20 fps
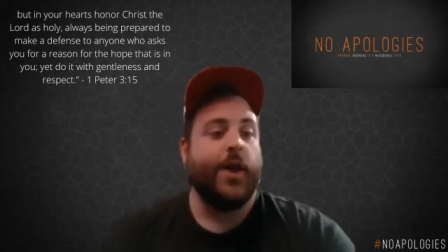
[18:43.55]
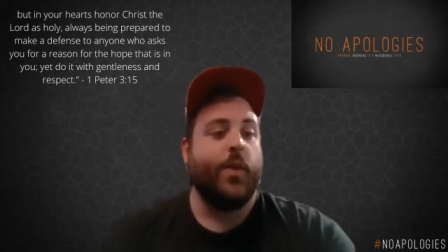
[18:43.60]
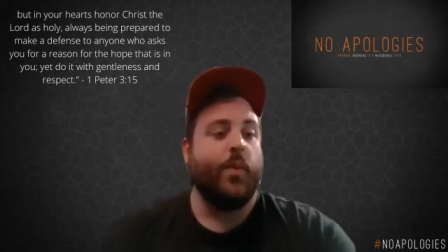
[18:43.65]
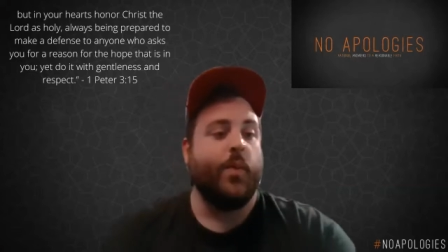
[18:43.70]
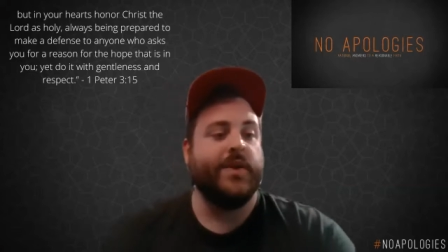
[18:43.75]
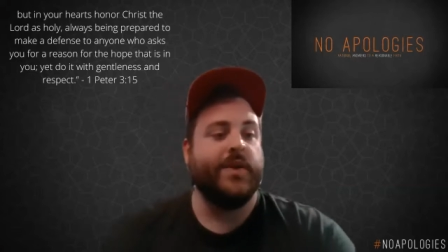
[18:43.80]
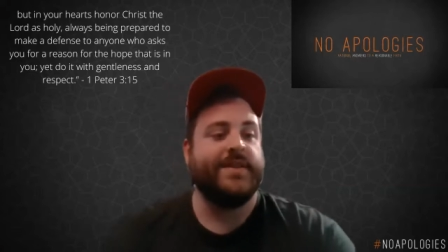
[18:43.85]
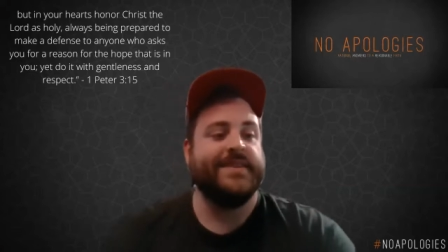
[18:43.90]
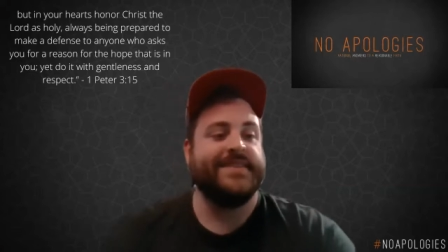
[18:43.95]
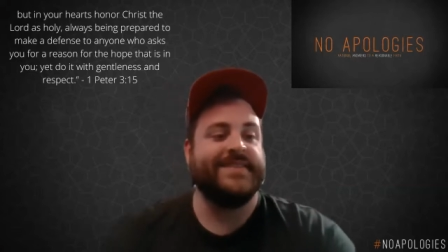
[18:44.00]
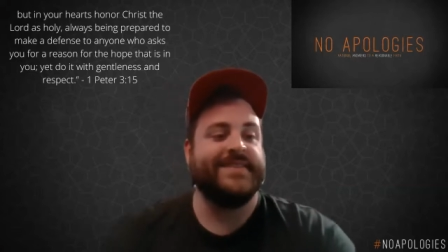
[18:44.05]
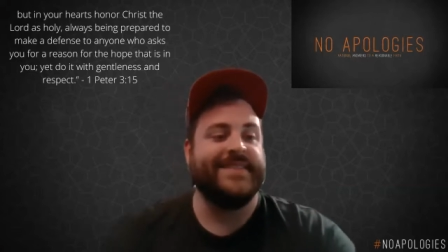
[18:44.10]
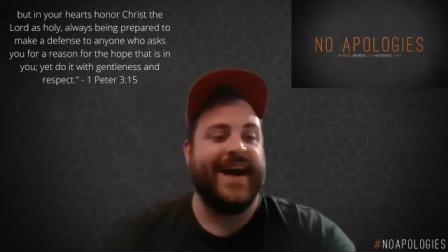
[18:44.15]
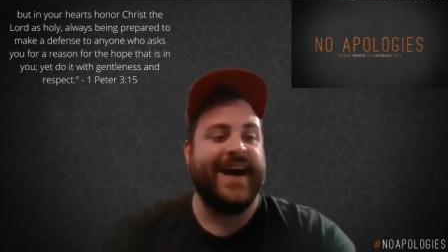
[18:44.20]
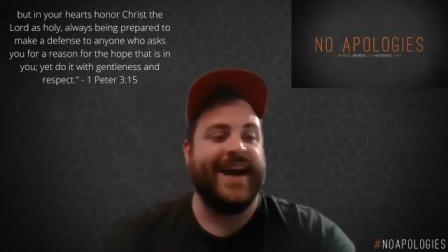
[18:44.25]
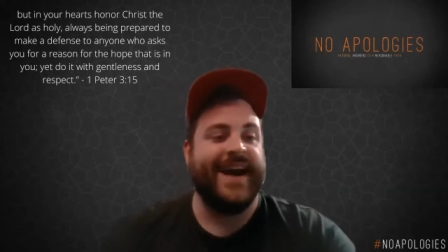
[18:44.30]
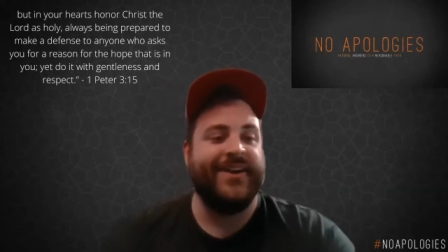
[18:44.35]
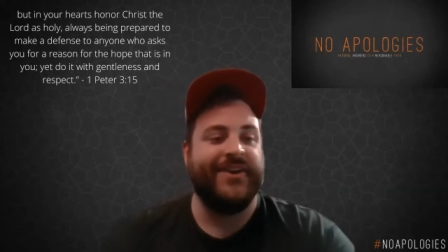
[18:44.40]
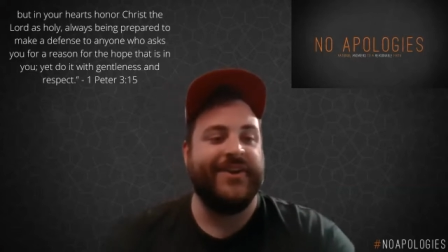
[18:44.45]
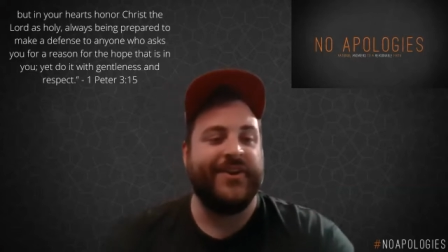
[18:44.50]
would
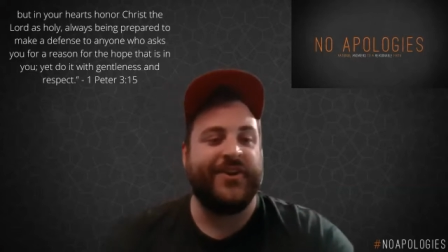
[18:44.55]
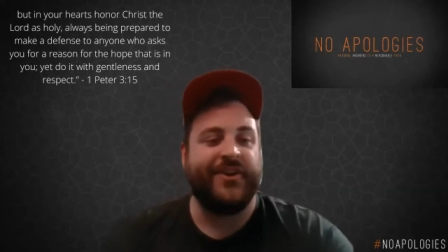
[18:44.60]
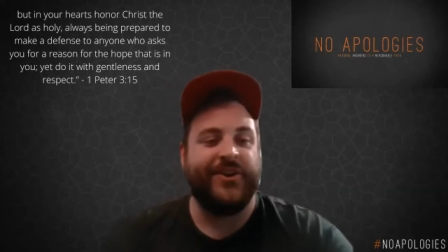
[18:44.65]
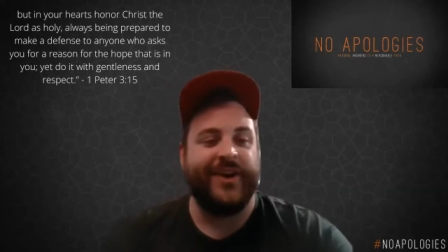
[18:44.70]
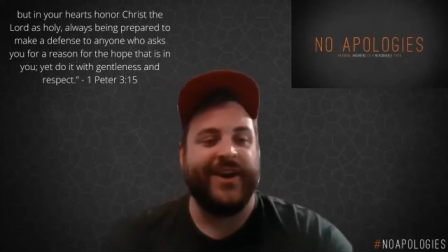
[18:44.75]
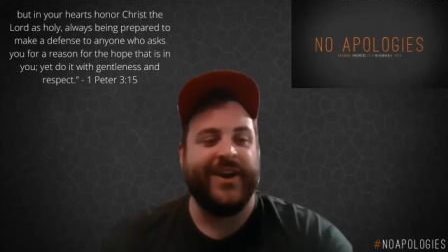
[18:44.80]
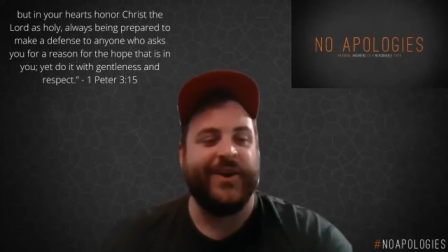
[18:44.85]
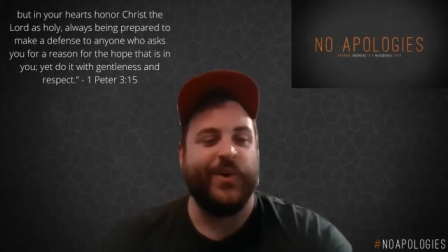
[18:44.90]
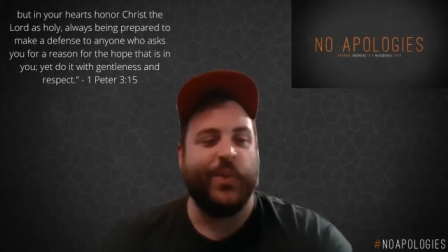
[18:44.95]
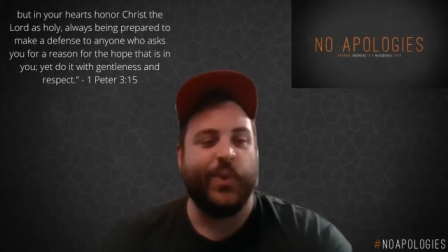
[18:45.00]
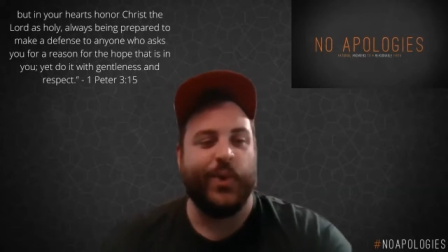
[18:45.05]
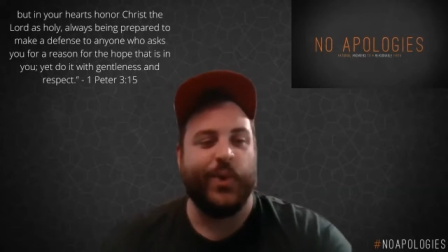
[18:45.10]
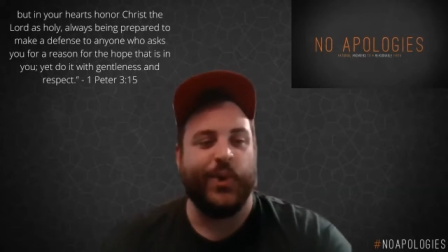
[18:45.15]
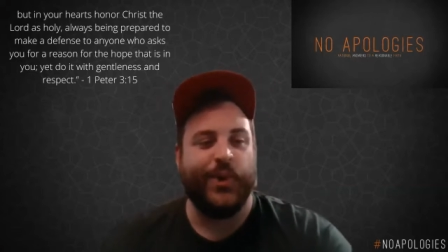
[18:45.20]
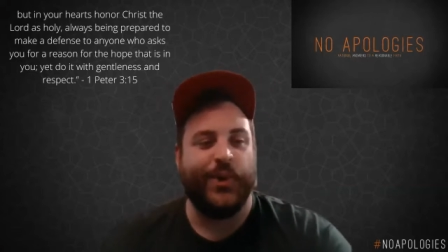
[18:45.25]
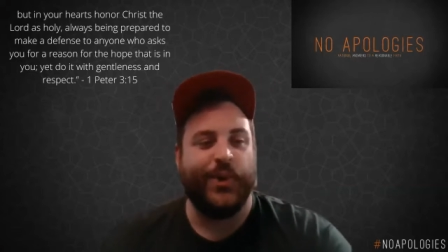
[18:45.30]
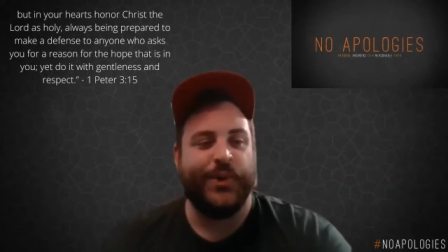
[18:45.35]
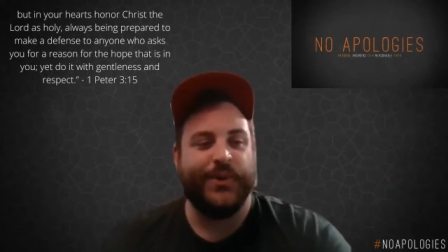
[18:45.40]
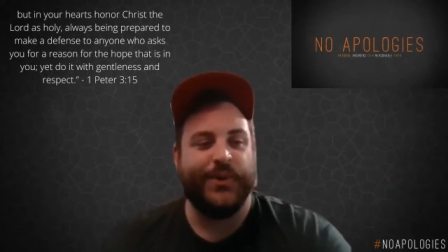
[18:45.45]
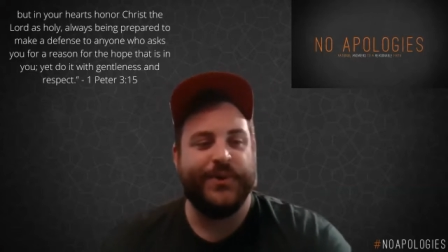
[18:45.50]
desire to create a
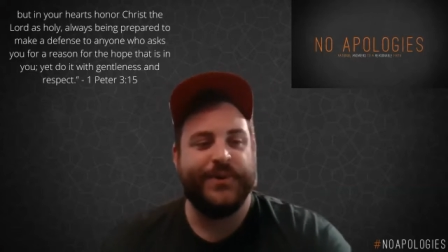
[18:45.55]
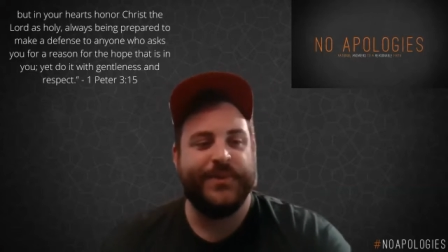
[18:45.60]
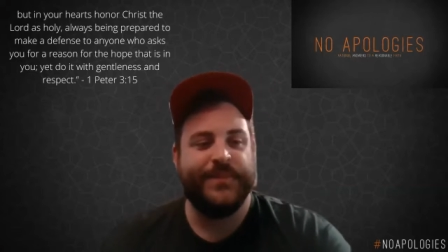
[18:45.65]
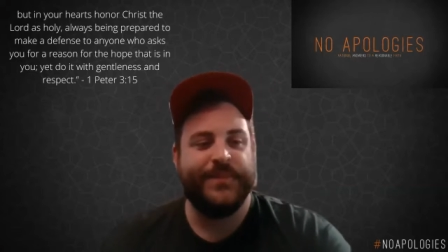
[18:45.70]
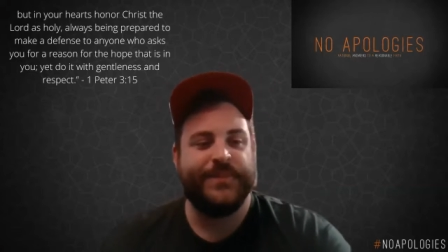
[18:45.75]
world